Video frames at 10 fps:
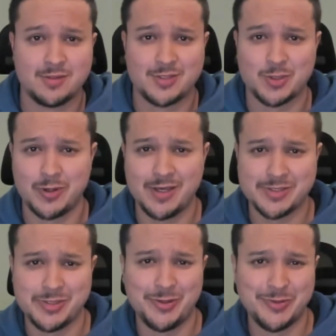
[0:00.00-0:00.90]
So a
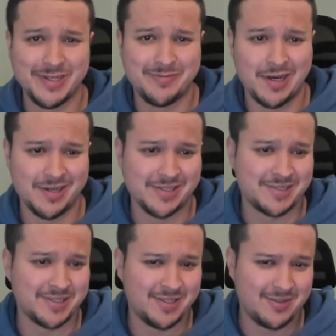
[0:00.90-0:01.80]
nice little win by
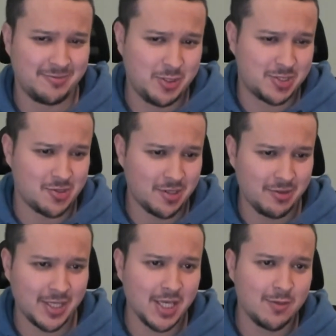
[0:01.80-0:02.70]
us. We started
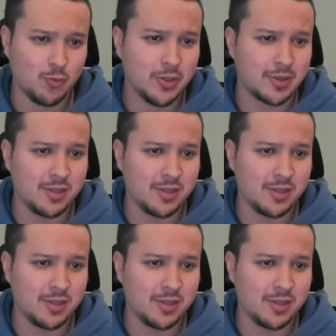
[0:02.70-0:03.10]
the game with